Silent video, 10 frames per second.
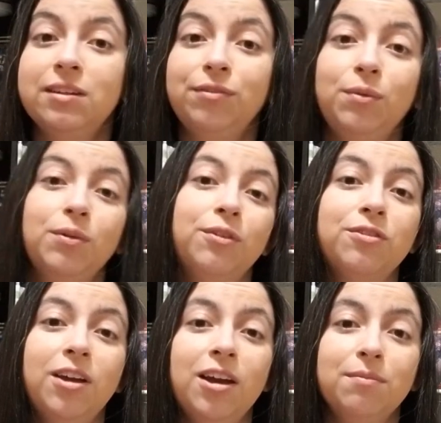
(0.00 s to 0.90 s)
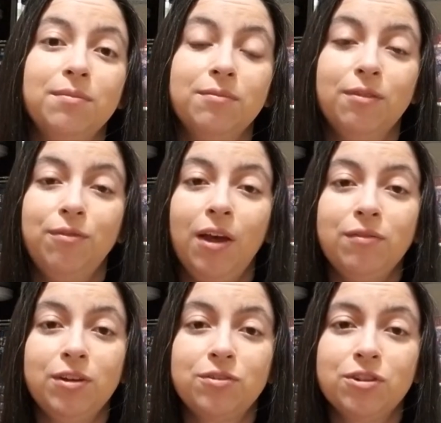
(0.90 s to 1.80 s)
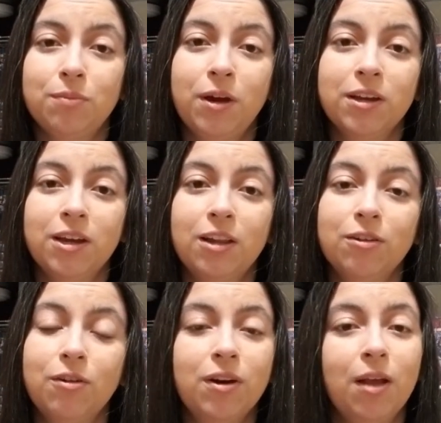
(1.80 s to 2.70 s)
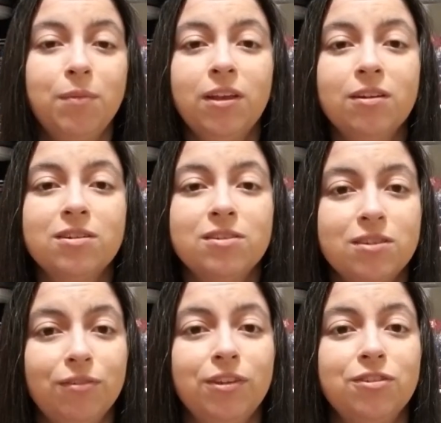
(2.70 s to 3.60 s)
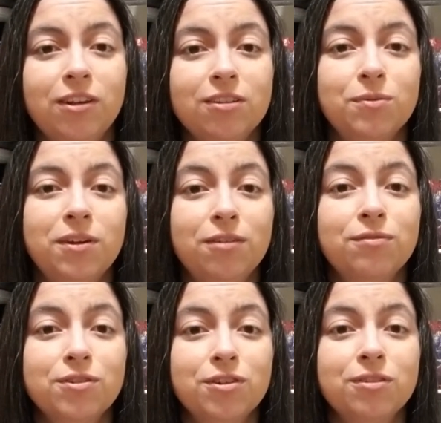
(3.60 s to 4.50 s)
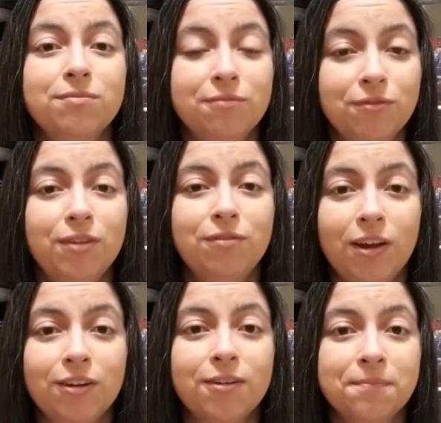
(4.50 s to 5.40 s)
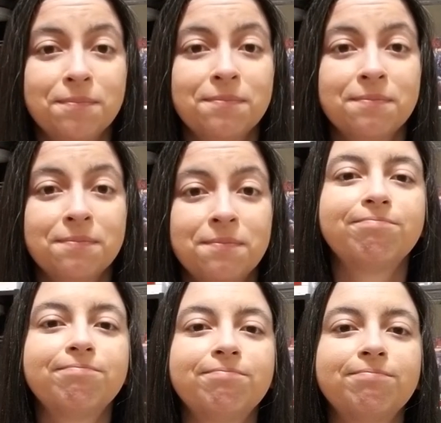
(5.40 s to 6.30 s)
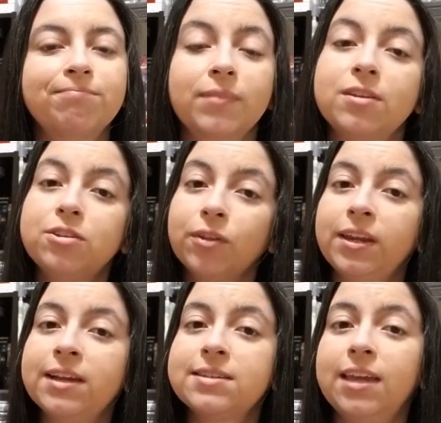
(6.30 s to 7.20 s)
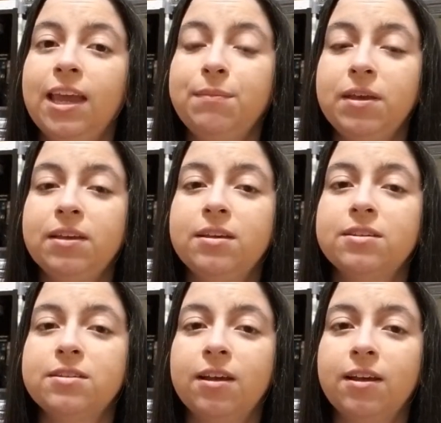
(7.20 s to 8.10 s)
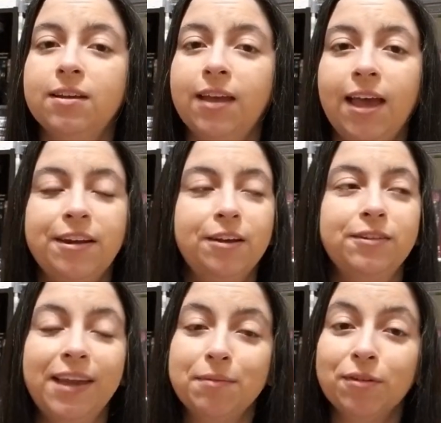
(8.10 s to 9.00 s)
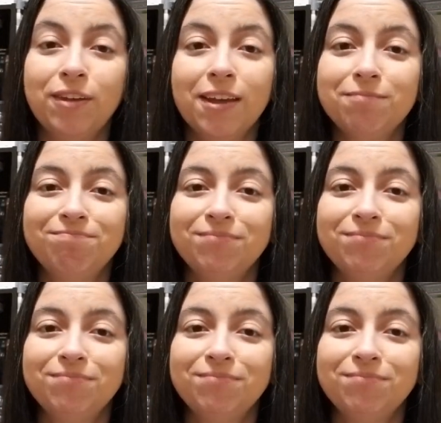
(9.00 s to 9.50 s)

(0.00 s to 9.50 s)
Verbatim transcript: definitely worth your time. If you have Neo Geo Pocket Color or an emulator, definitely try this one out for sure. Fun fighter. So the next game is a handheld game again,